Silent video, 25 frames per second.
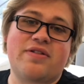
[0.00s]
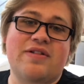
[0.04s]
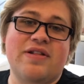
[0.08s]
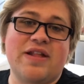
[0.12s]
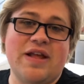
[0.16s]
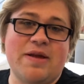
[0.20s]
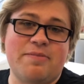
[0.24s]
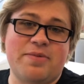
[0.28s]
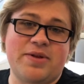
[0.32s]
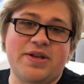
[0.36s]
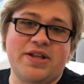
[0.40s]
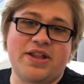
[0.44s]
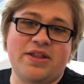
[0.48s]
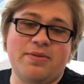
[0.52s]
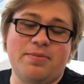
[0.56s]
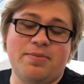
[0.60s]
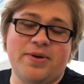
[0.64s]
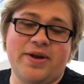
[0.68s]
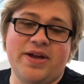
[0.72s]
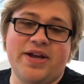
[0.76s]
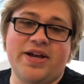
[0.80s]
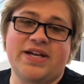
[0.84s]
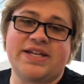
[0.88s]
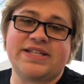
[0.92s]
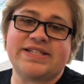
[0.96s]
sleeping in the
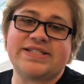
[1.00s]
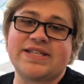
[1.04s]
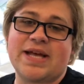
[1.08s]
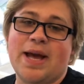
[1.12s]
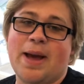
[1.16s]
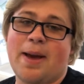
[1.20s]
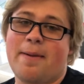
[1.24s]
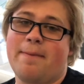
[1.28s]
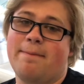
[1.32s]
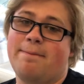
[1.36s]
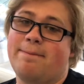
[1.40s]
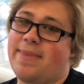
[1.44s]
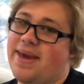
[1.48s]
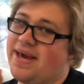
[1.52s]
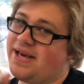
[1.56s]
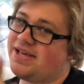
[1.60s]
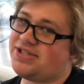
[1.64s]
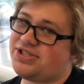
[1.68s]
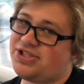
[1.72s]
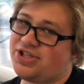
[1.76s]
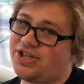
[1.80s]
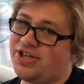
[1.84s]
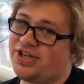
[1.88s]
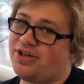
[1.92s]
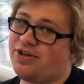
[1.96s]
Prius.
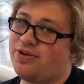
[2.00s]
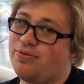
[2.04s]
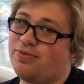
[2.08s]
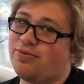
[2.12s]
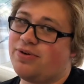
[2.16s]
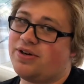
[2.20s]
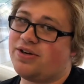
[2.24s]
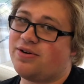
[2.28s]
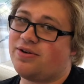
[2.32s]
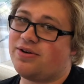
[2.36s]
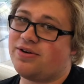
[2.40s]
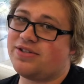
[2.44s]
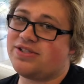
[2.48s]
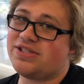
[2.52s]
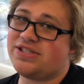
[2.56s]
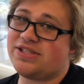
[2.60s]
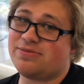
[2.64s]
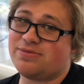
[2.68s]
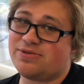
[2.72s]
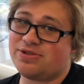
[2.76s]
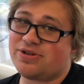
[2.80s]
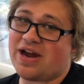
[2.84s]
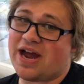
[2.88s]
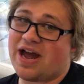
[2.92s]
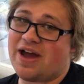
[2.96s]
Make sure you
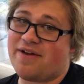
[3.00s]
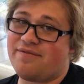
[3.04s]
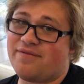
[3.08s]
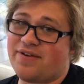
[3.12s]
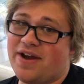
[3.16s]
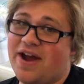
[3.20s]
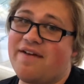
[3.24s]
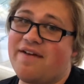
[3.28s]
subscribe for